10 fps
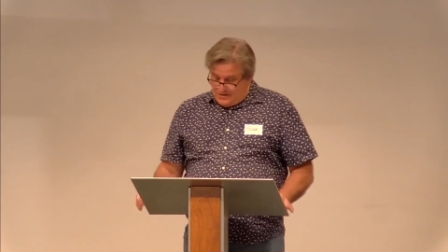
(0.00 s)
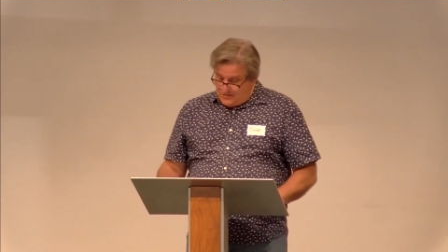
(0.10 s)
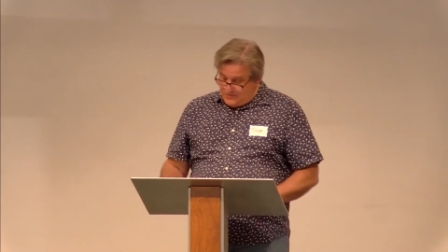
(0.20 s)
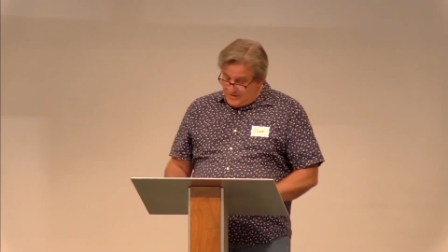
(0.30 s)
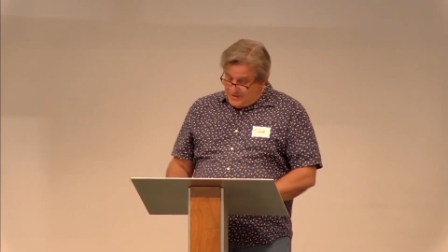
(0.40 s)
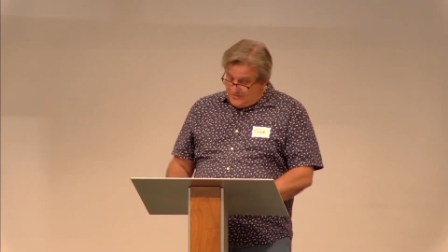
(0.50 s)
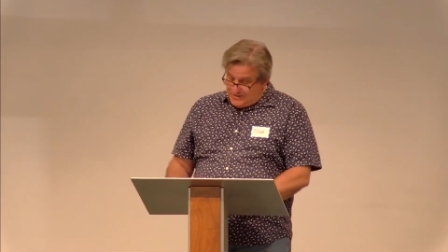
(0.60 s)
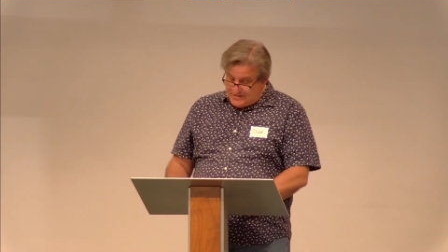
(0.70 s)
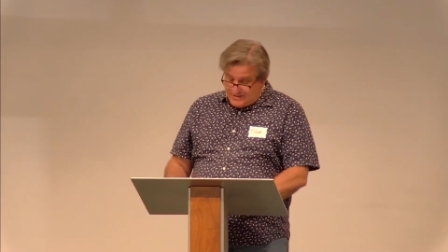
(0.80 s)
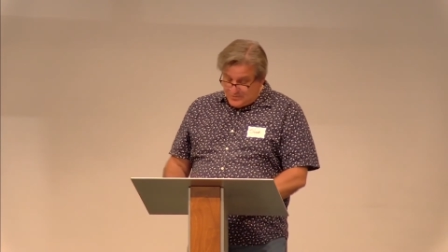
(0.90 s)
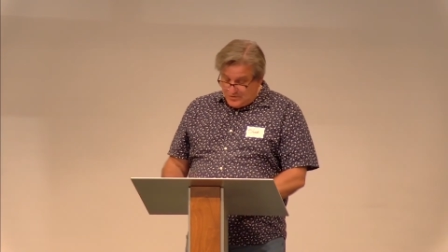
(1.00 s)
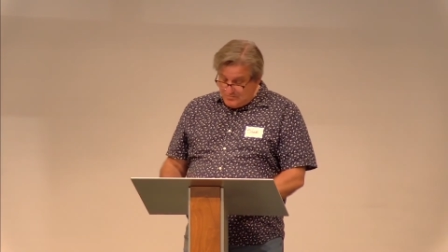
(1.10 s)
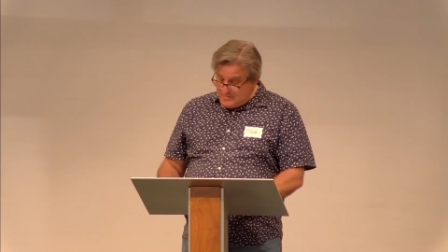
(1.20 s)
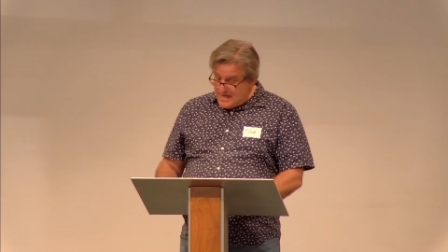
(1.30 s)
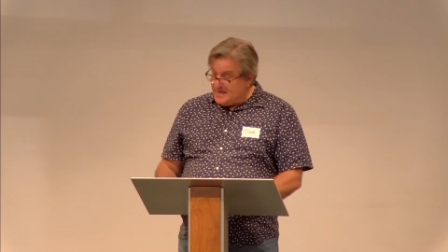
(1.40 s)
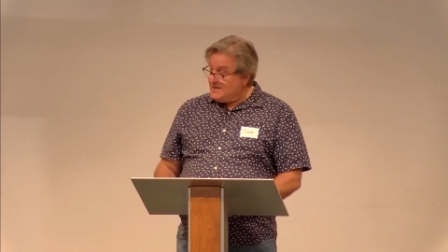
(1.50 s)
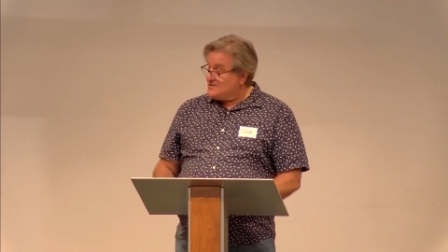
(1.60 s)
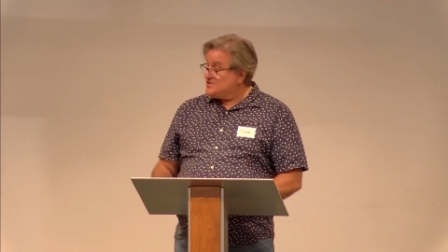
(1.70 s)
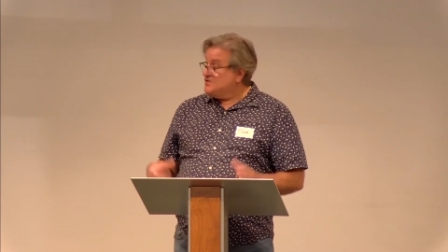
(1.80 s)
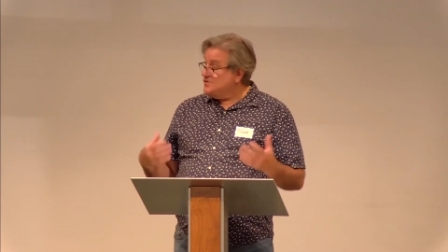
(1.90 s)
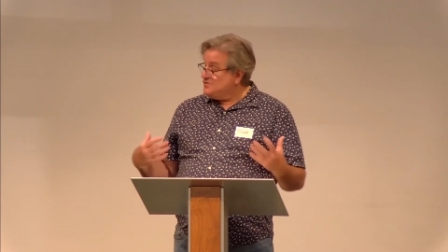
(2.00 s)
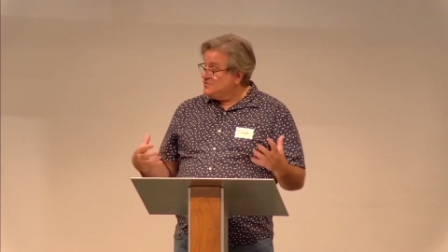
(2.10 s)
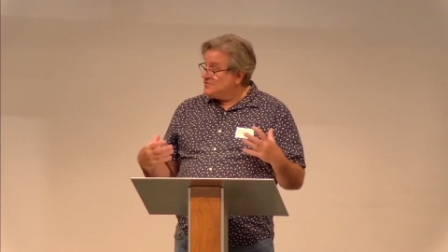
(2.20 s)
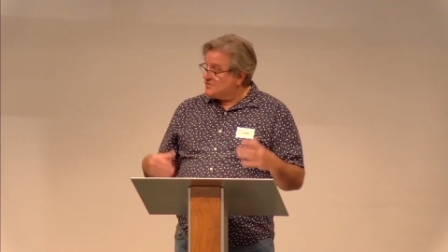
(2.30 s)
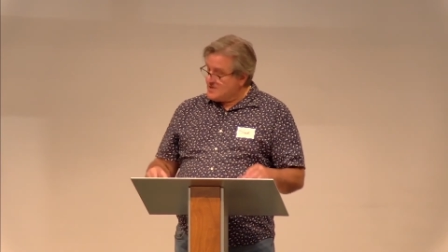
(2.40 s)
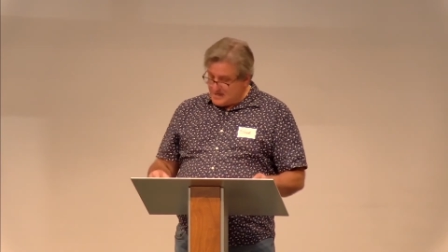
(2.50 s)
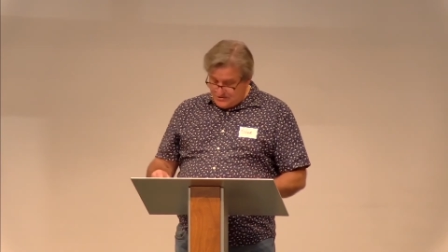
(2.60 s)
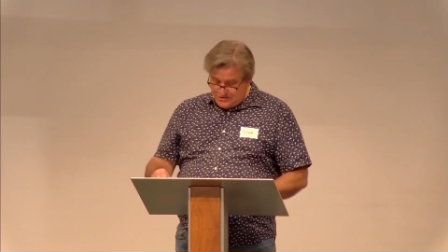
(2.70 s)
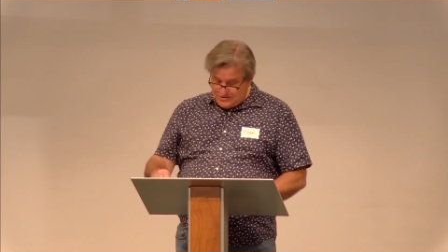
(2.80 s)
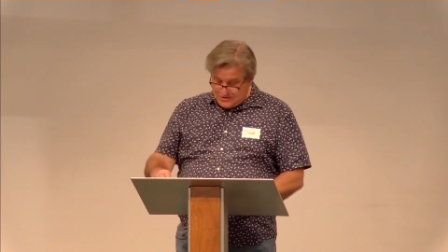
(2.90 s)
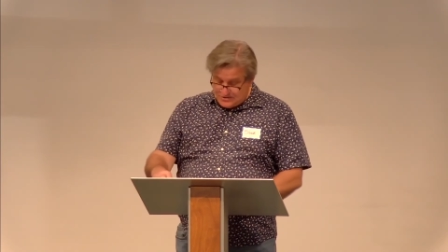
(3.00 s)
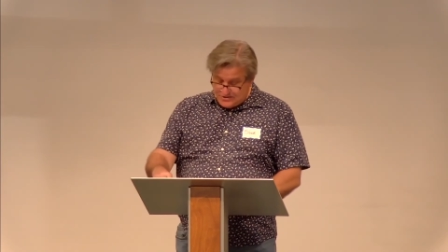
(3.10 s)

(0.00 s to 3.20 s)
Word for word: and are forgiven, it says we're made into new creations